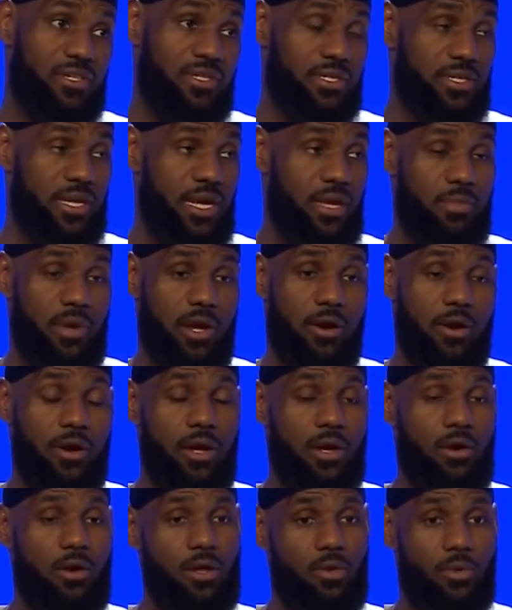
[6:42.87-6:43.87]
Vincent St.
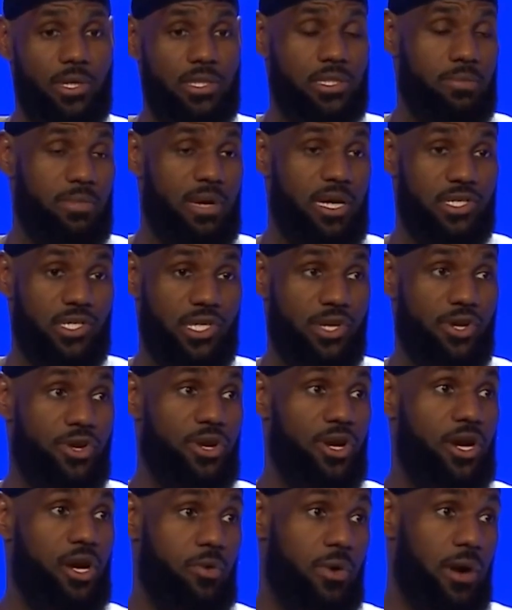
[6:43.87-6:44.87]
Mary all the way to my
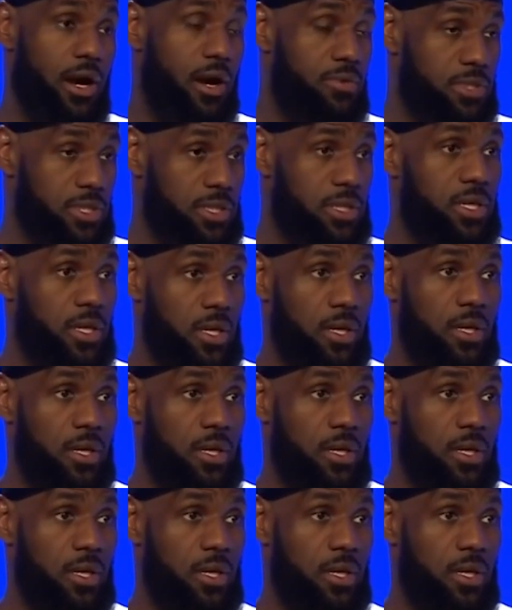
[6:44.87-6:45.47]
senior year where I was